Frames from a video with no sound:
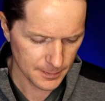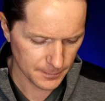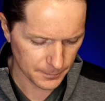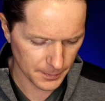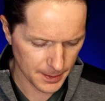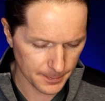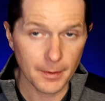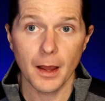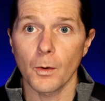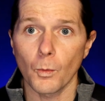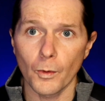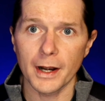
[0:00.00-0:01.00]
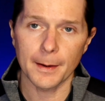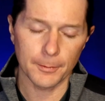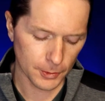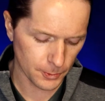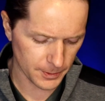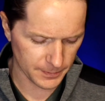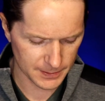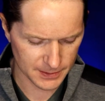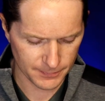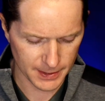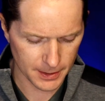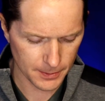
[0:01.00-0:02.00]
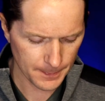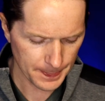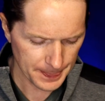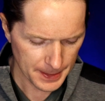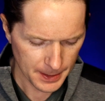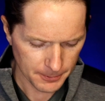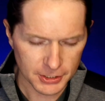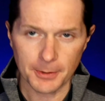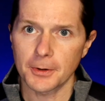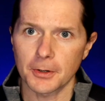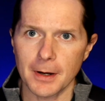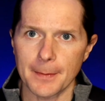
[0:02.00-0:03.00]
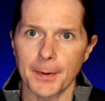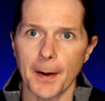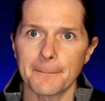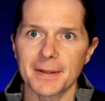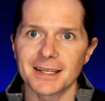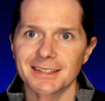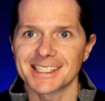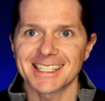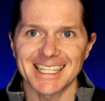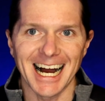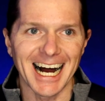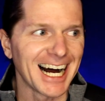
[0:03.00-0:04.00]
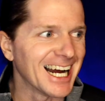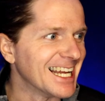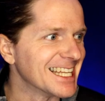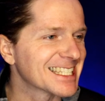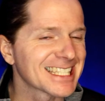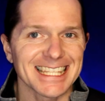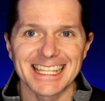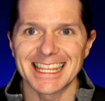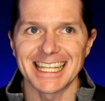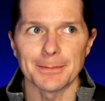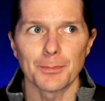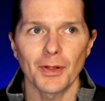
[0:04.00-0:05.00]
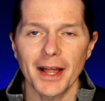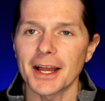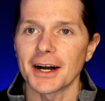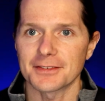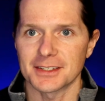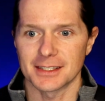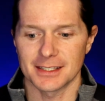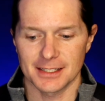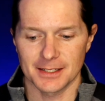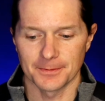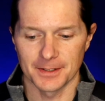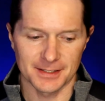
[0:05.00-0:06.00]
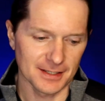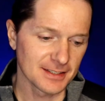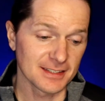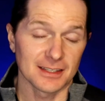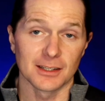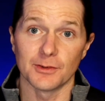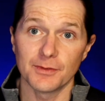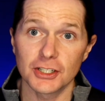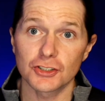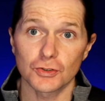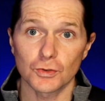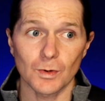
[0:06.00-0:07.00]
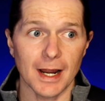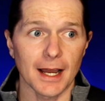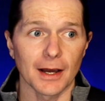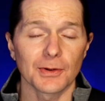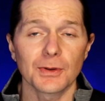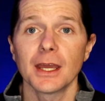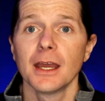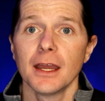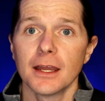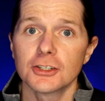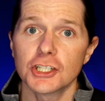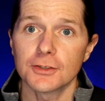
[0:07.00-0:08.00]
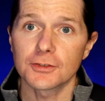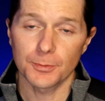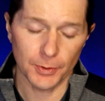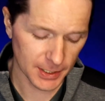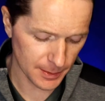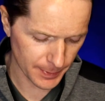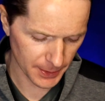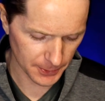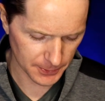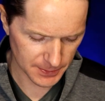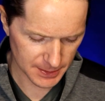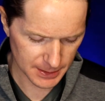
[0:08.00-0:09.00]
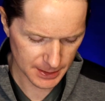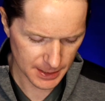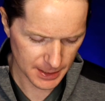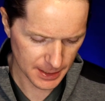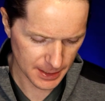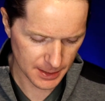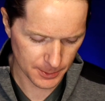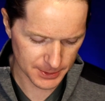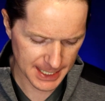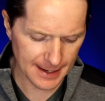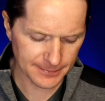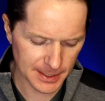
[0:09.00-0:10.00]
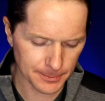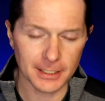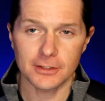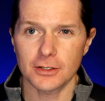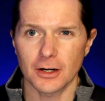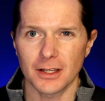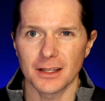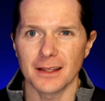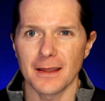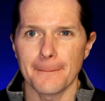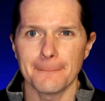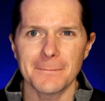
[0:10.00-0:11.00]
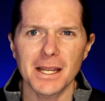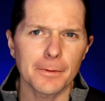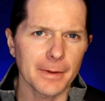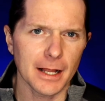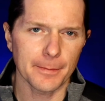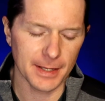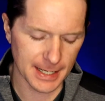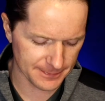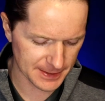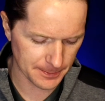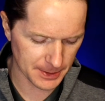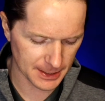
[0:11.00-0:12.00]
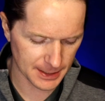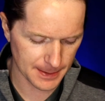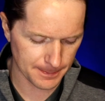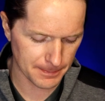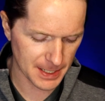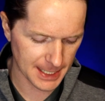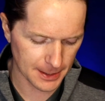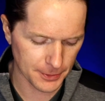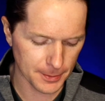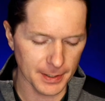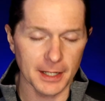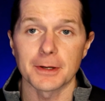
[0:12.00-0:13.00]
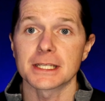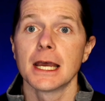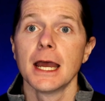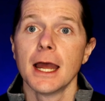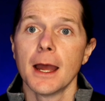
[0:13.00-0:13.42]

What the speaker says: from when I'm recording this video, which I'm going to wrap up because it's the playoffs. It's the divisional round. Chiefs are playing the Bills, and it was halftime when I started. It may or may not be halftime when I get back out there, but anyways,